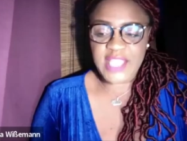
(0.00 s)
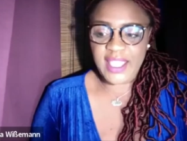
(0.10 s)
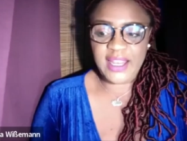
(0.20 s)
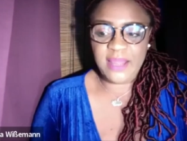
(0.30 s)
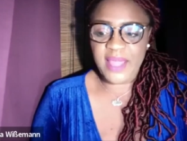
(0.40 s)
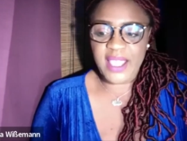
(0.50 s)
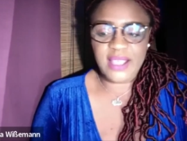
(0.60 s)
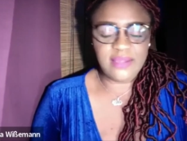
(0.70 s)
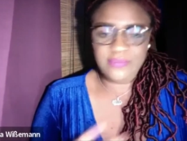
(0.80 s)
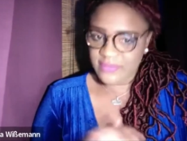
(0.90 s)
and I'm like,
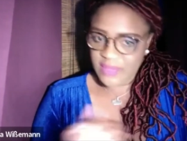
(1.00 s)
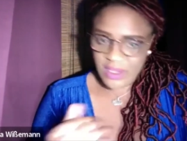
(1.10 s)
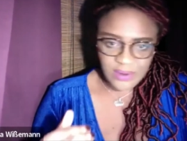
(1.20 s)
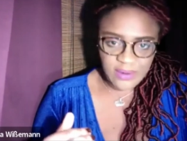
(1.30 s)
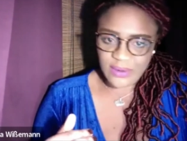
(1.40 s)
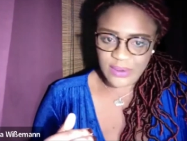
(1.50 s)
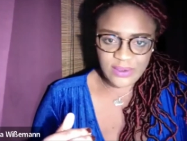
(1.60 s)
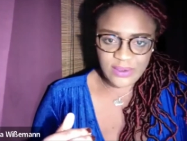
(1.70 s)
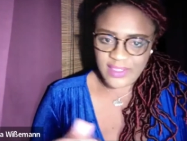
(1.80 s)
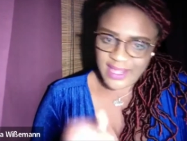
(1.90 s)

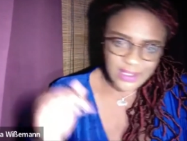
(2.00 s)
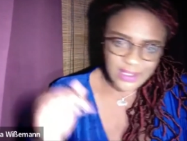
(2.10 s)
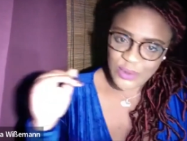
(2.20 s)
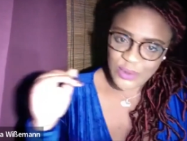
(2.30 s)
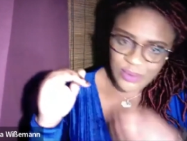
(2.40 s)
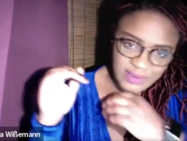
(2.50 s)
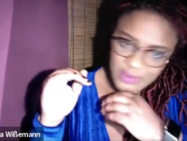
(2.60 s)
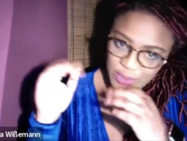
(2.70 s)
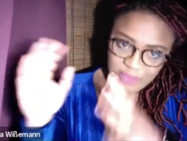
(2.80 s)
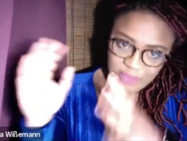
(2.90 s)
no, that is too
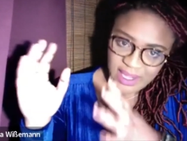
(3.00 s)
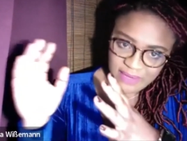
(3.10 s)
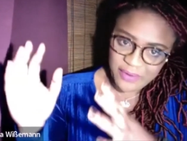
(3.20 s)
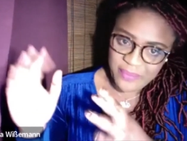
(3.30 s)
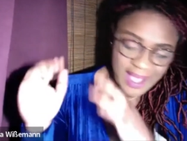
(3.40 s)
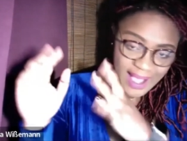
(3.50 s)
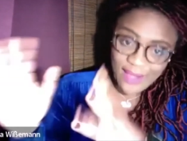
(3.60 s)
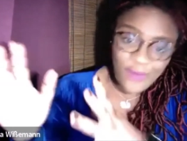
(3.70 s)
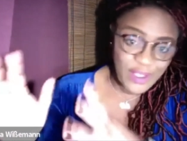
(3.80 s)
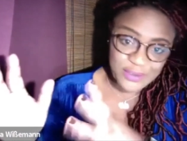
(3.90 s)
smart for me. I
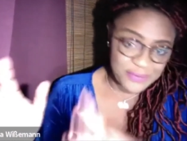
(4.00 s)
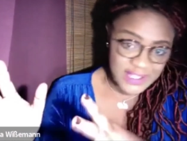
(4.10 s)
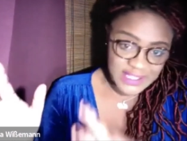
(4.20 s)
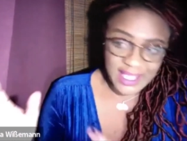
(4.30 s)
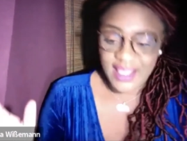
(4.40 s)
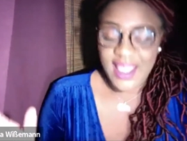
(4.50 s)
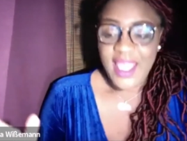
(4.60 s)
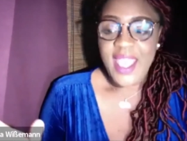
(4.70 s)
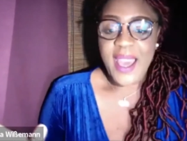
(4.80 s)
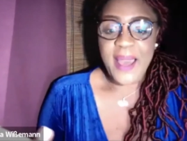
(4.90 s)
can't go into fintech.
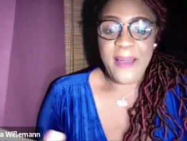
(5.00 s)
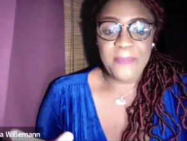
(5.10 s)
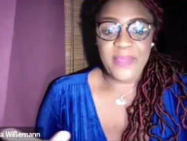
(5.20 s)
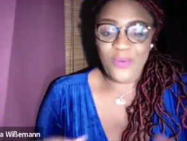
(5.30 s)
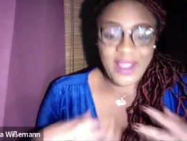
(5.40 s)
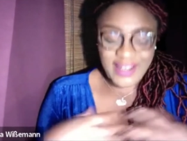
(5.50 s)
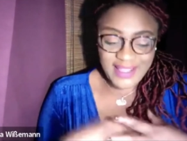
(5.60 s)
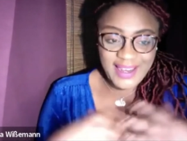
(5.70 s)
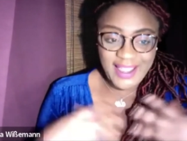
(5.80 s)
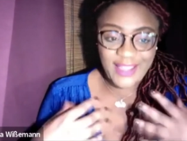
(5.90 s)
What
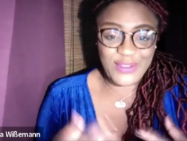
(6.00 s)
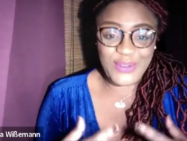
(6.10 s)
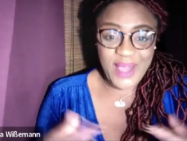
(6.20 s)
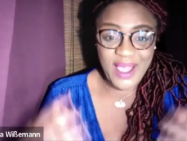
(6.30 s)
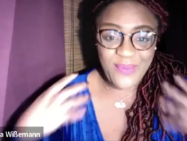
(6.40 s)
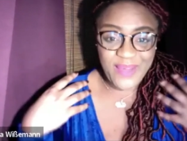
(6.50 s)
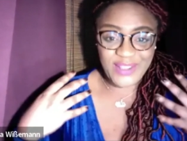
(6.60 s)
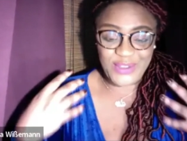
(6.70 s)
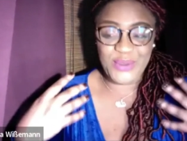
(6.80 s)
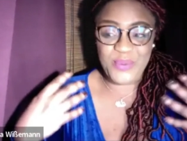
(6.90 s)
can I do? I
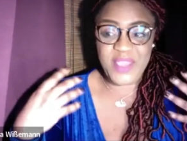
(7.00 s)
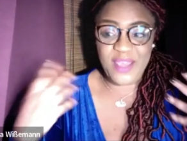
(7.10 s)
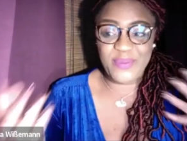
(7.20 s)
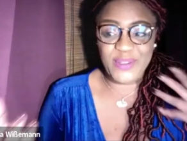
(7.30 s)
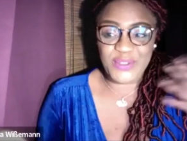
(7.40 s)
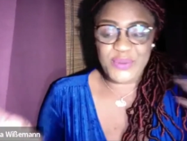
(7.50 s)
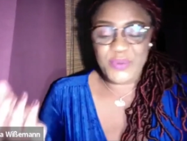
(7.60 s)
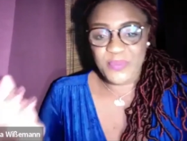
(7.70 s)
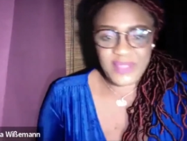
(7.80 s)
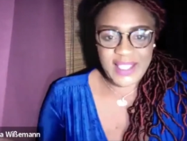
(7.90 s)
want to be able
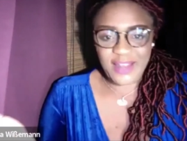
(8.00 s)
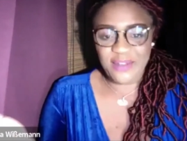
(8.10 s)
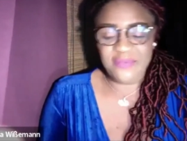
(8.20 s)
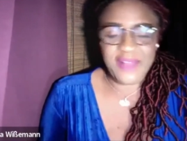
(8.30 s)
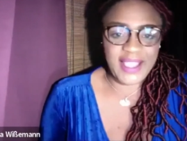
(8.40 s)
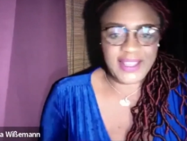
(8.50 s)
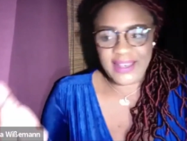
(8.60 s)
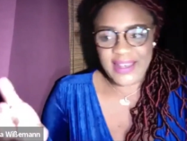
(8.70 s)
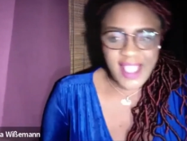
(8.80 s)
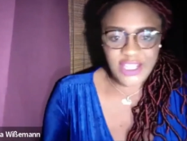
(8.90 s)
to kind of like
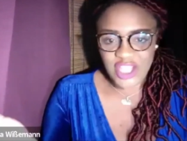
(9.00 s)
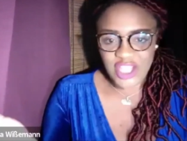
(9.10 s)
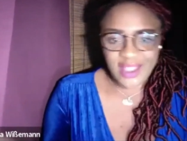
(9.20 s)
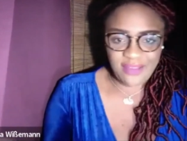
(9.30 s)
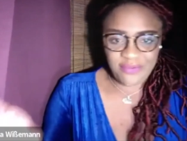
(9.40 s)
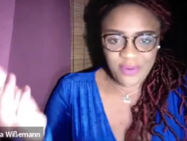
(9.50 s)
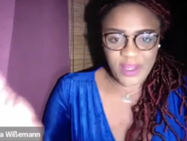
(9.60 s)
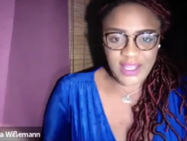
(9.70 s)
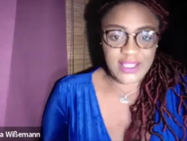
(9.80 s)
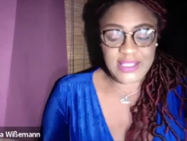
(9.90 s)
nurture
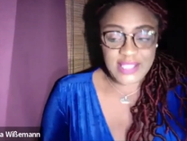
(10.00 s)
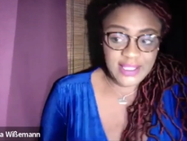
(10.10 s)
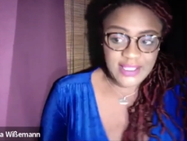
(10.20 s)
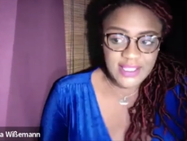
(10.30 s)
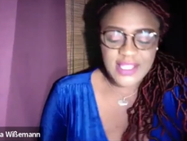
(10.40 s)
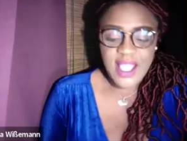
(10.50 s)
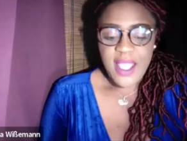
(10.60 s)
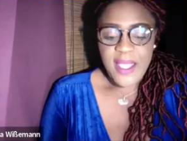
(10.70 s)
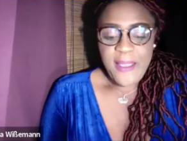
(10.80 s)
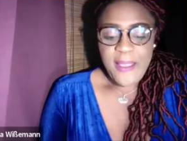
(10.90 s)
everyone in these sectors.
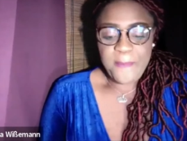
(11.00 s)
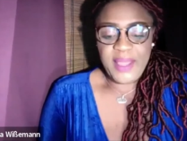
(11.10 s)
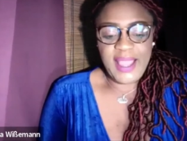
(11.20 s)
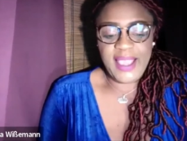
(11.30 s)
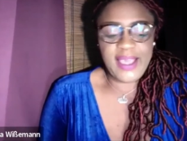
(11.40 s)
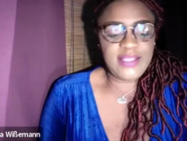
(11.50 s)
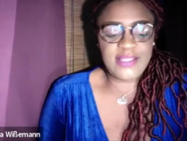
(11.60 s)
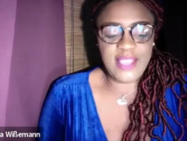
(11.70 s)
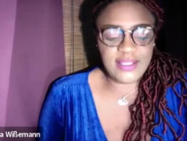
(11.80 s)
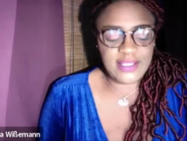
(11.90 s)
But like I
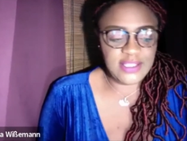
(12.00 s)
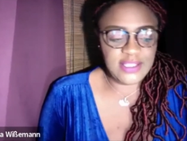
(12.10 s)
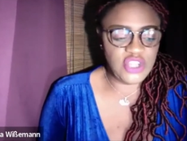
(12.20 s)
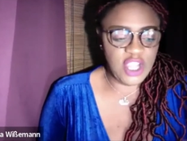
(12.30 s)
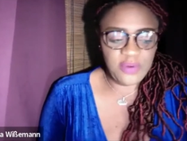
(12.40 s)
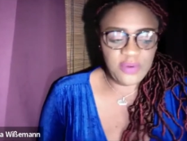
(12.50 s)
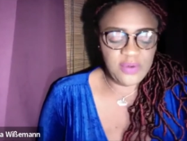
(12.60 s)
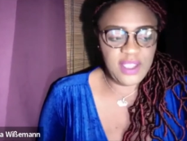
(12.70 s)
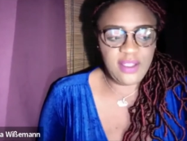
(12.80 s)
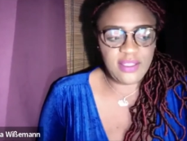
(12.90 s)
said, since January,